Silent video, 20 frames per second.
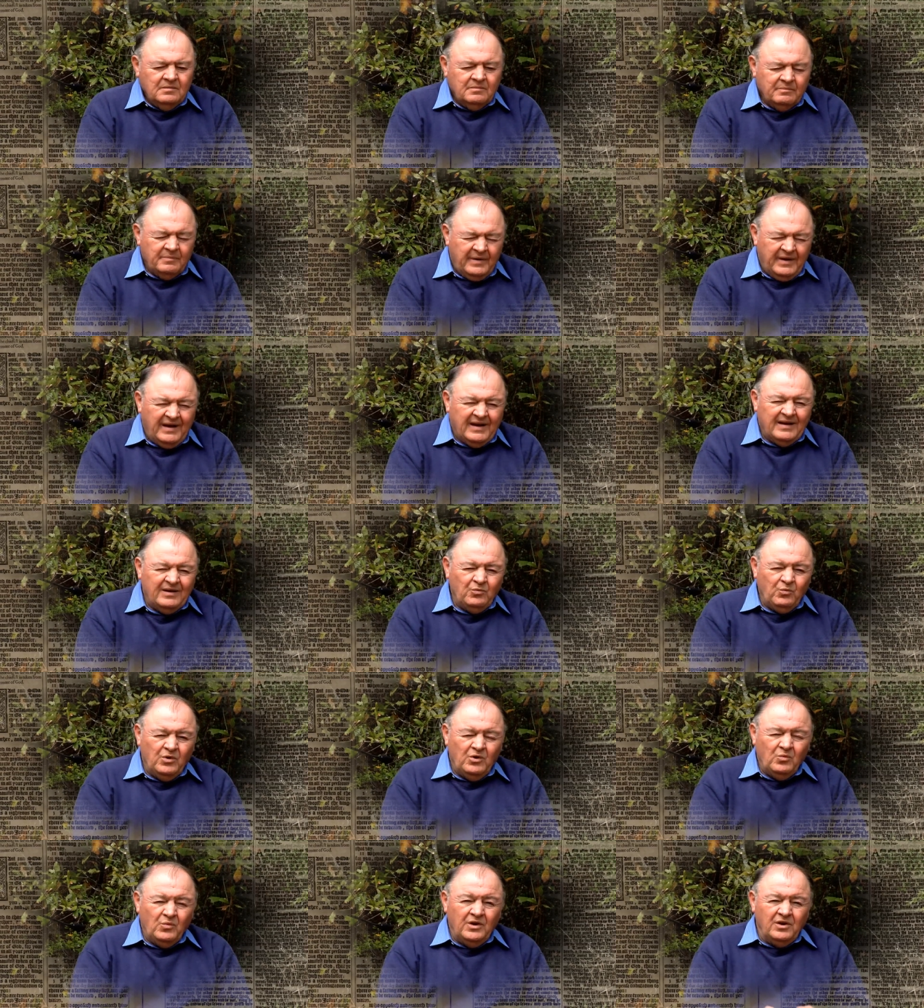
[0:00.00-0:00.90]
But
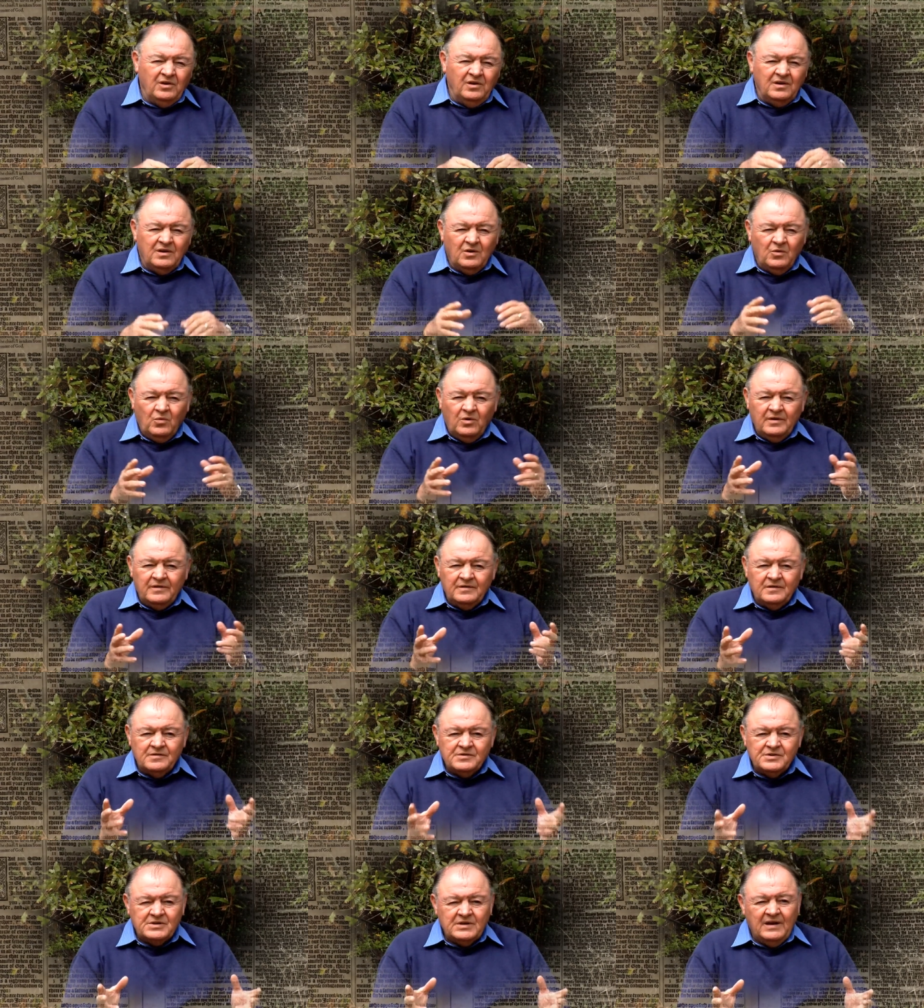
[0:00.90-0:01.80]
when we look at what
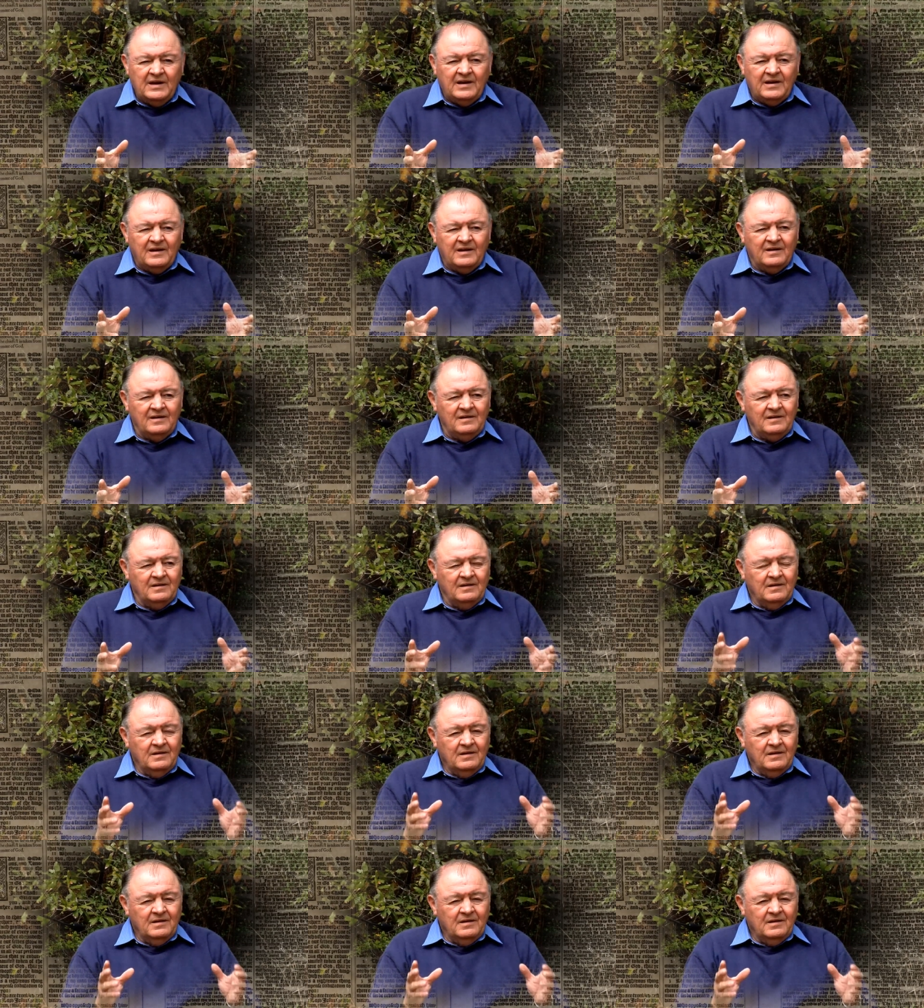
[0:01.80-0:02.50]
they're saying,